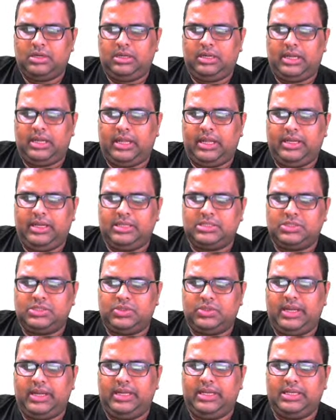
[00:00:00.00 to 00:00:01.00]
10 is to
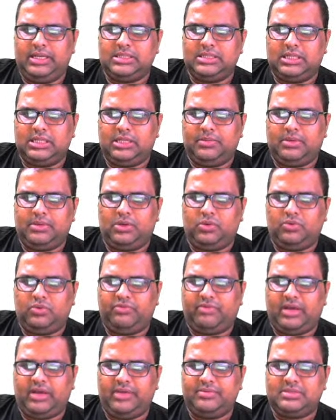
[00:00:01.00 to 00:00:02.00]
18 is nothing but 2
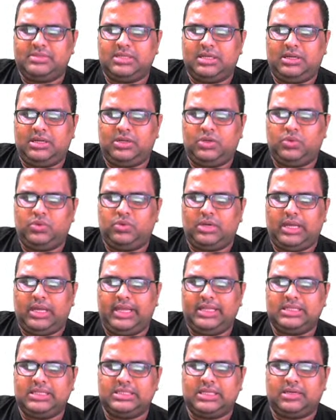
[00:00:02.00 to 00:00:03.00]
5s are 2
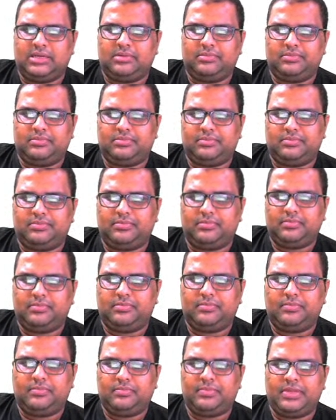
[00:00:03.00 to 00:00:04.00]
9s are.
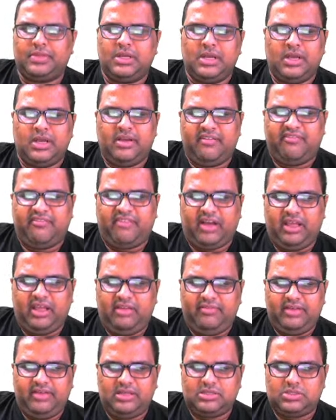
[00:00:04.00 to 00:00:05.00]
5
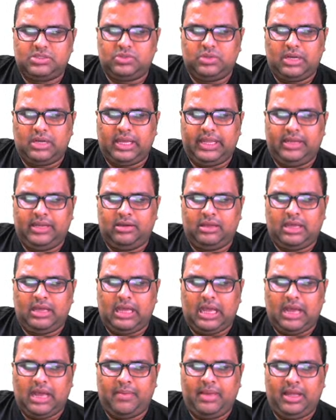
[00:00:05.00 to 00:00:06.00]
is to 9.
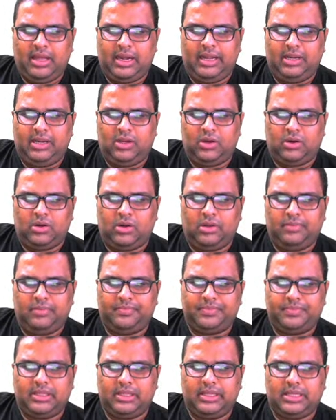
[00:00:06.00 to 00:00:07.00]
Am I right or wrong?
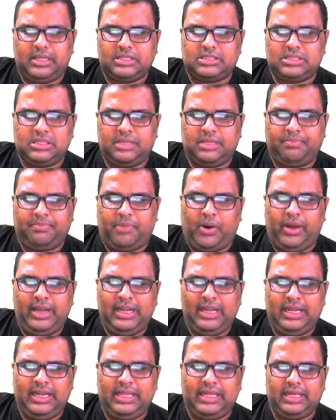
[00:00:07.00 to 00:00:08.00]
Yes. The
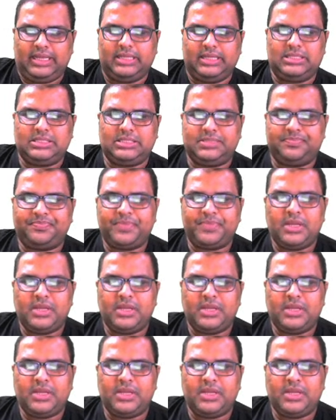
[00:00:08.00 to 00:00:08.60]
point here is